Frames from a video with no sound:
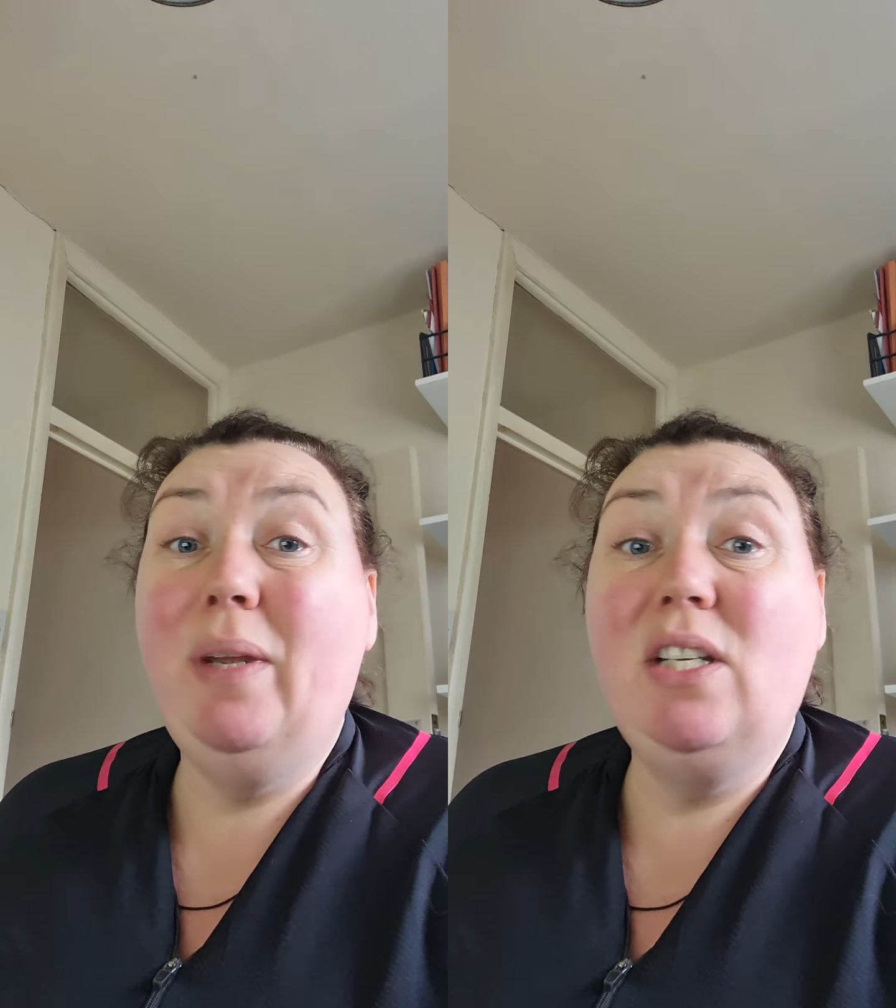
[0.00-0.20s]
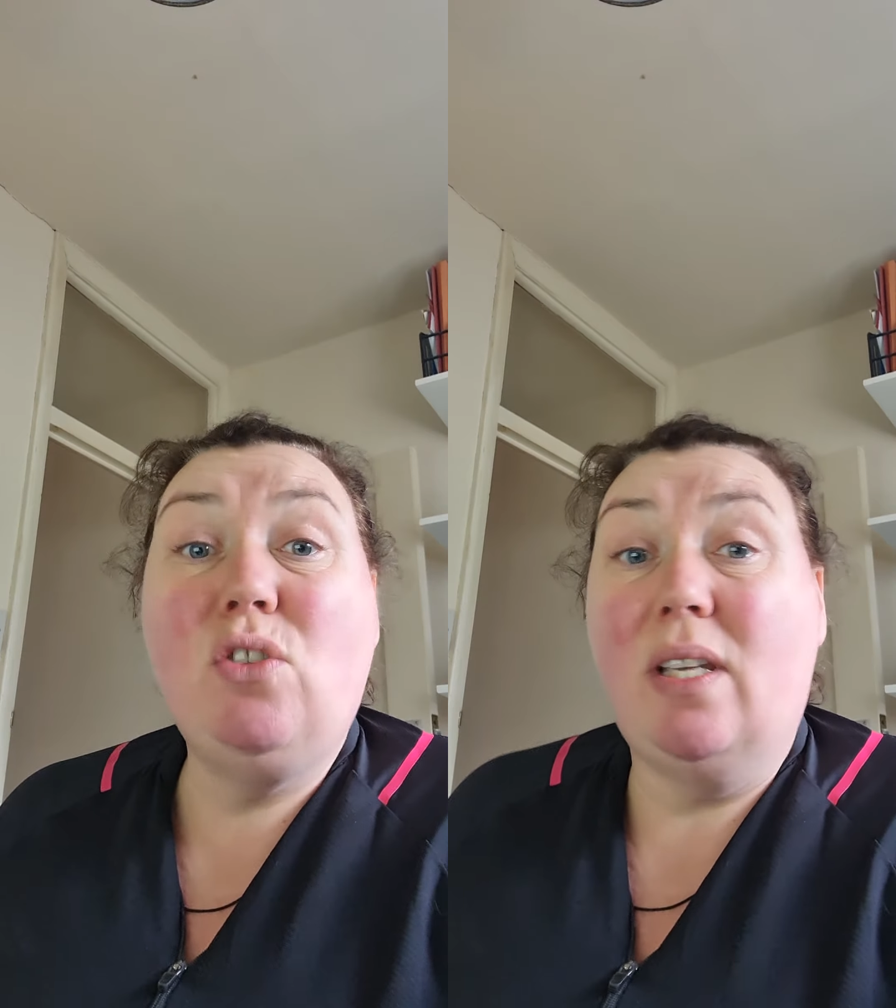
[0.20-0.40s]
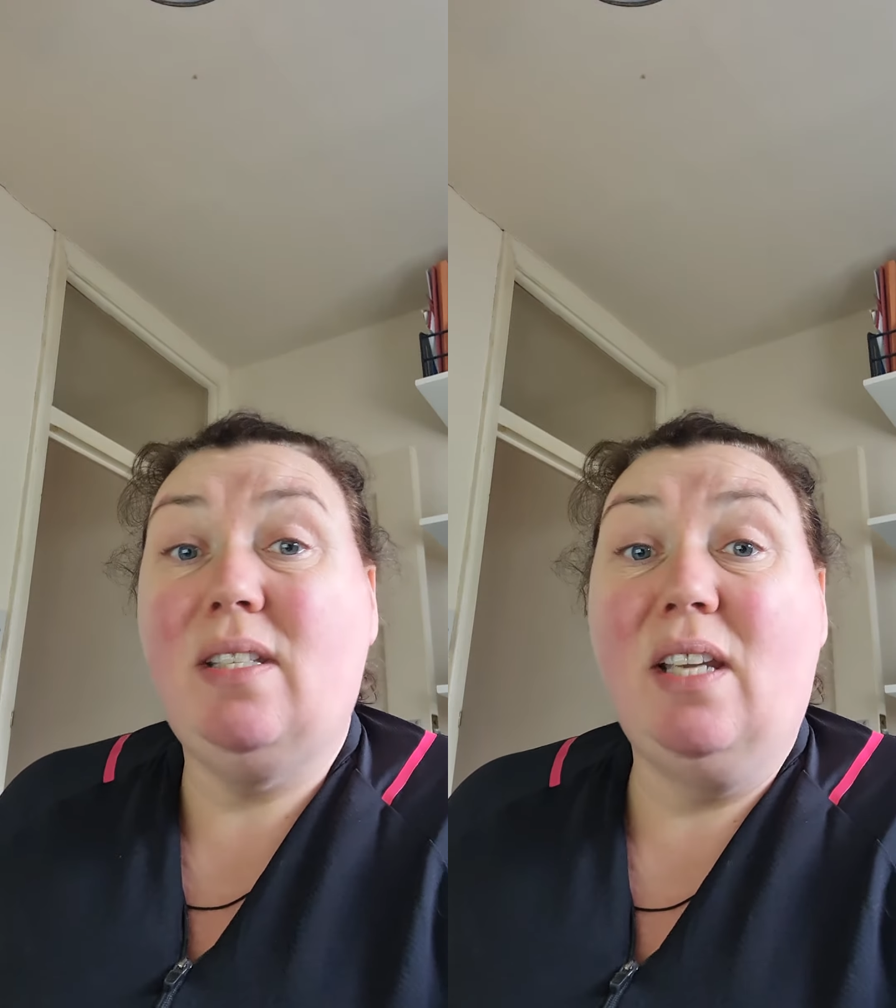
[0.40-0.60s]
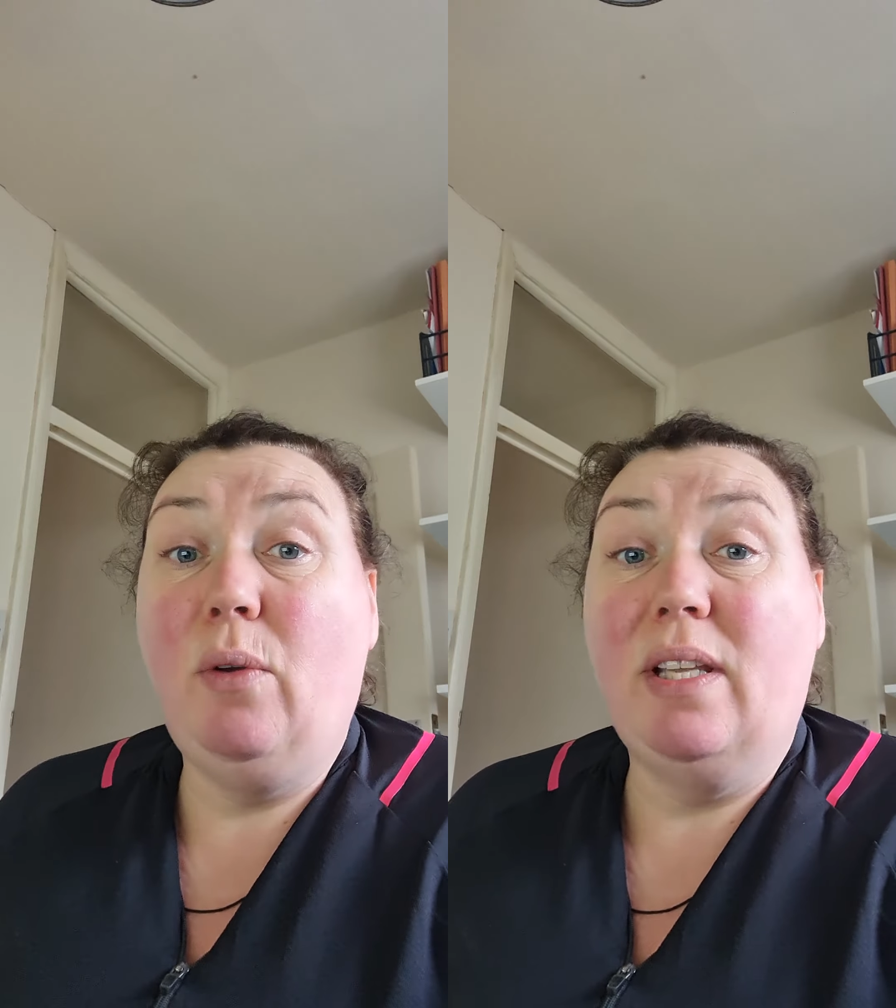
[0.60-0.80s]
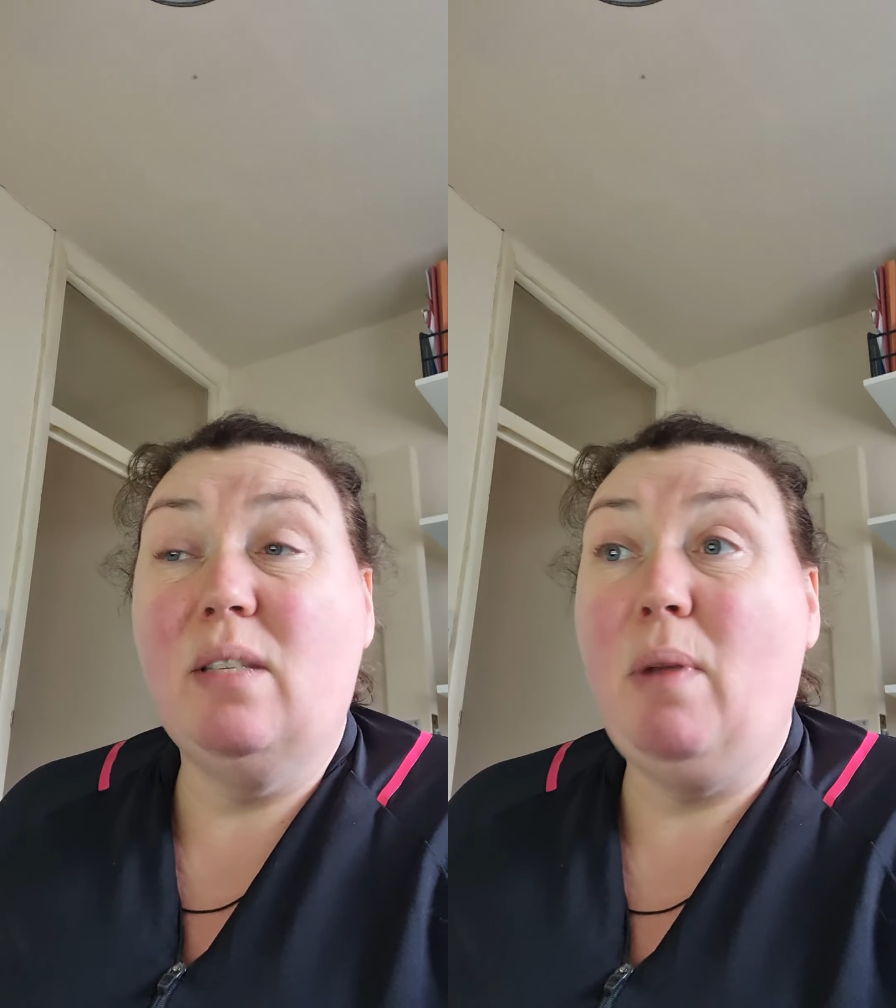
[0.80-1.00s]
interest in
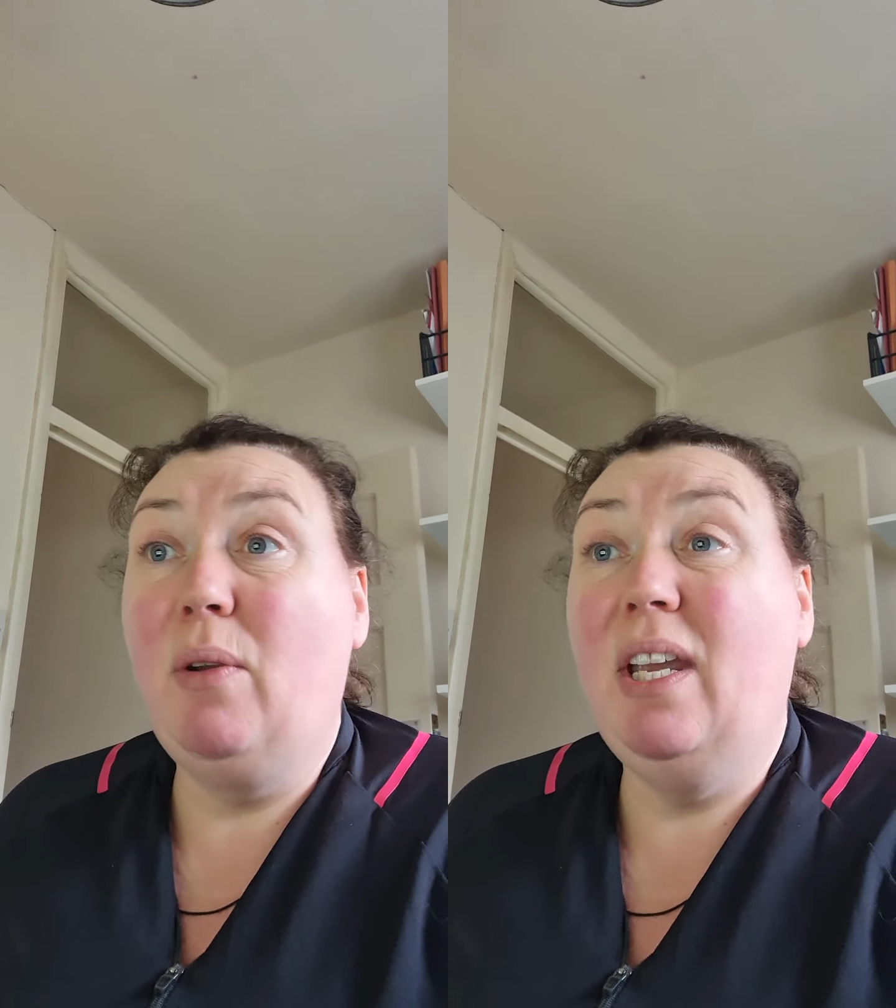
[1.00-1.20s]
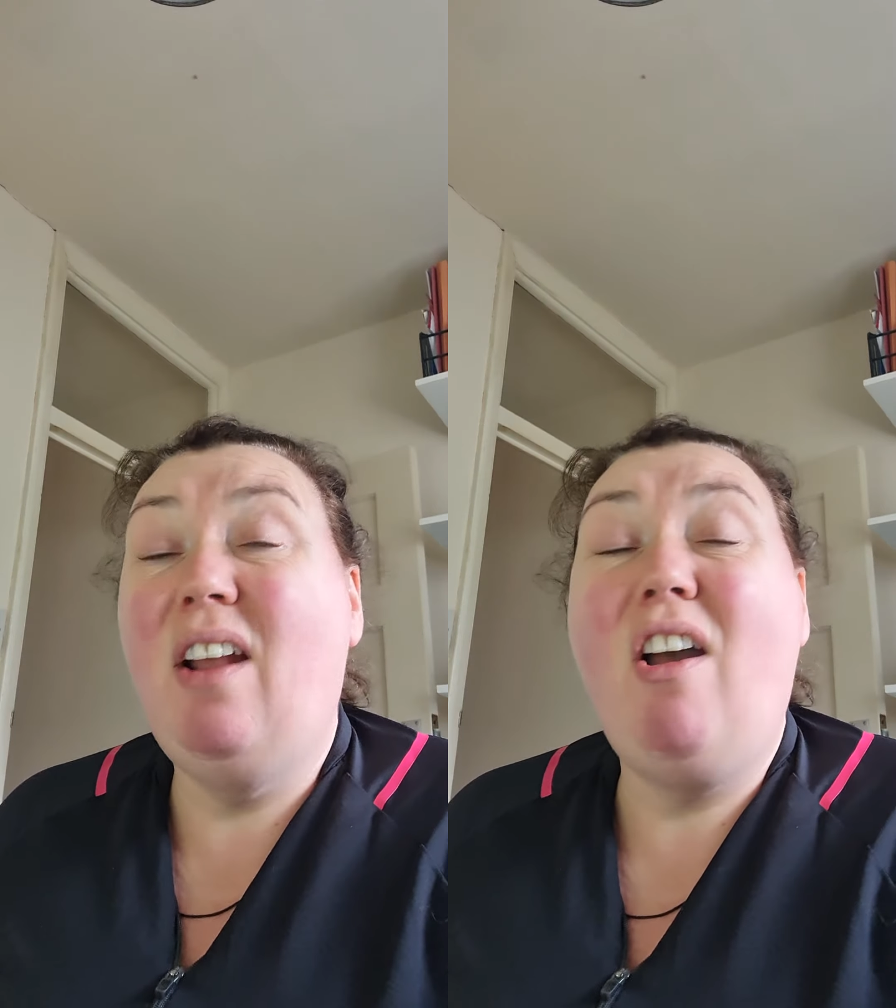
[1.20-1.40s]
quitting smoking.